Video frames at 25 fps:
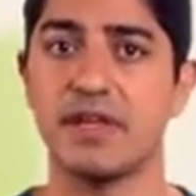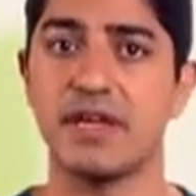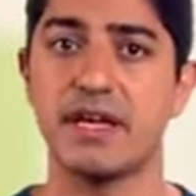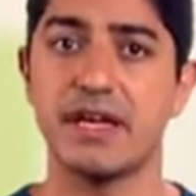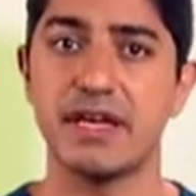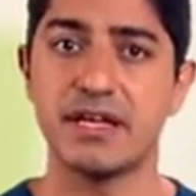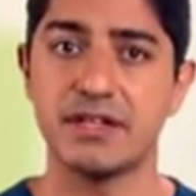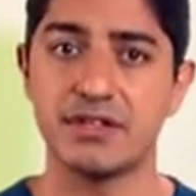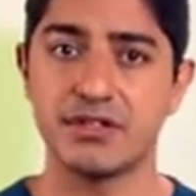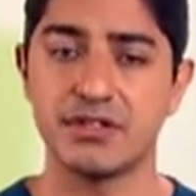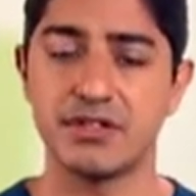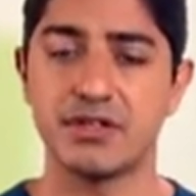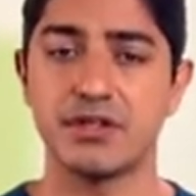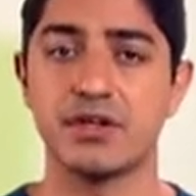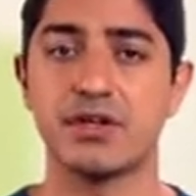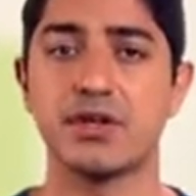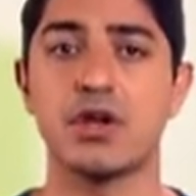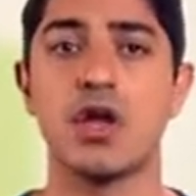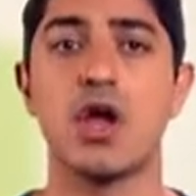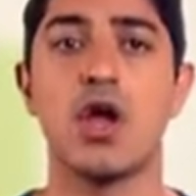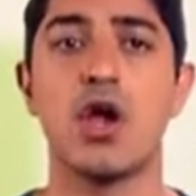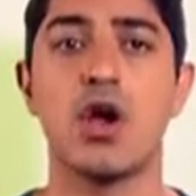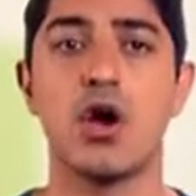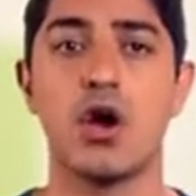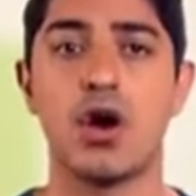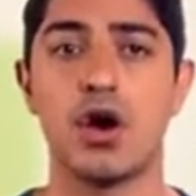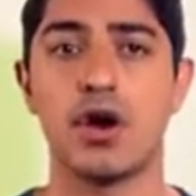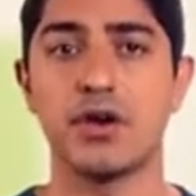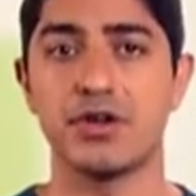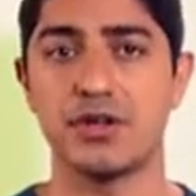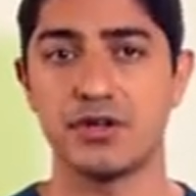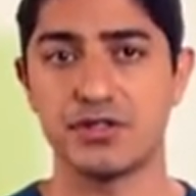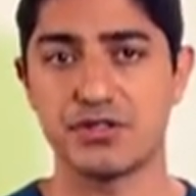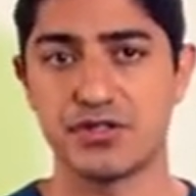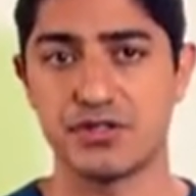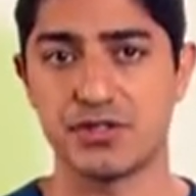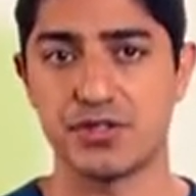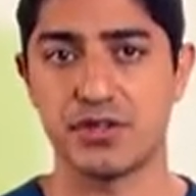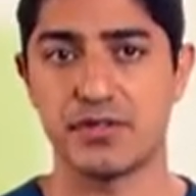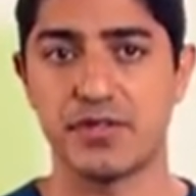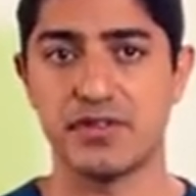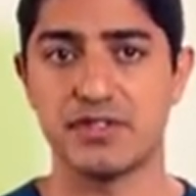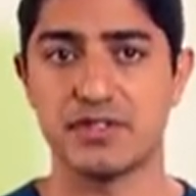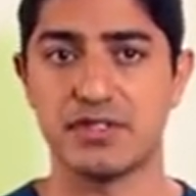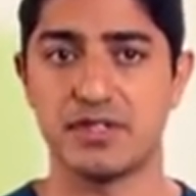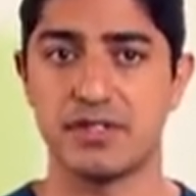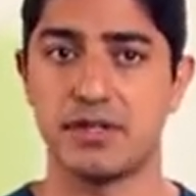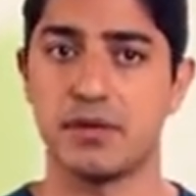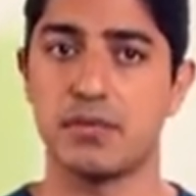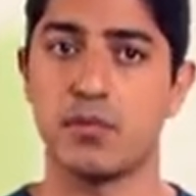intern on your
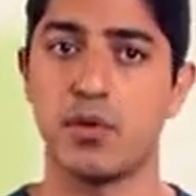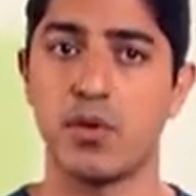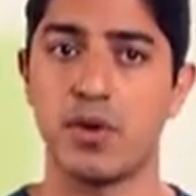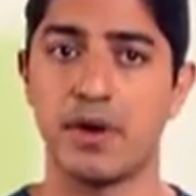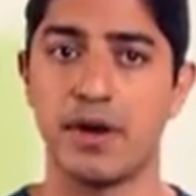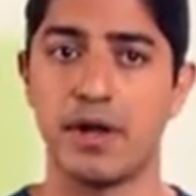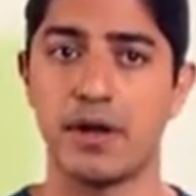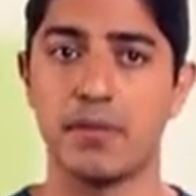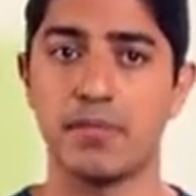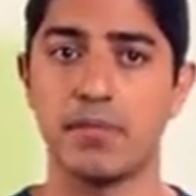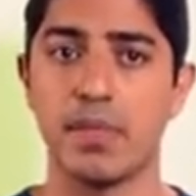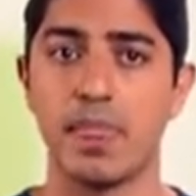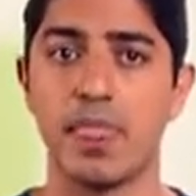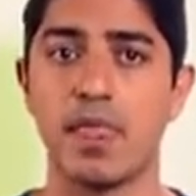service in the morning.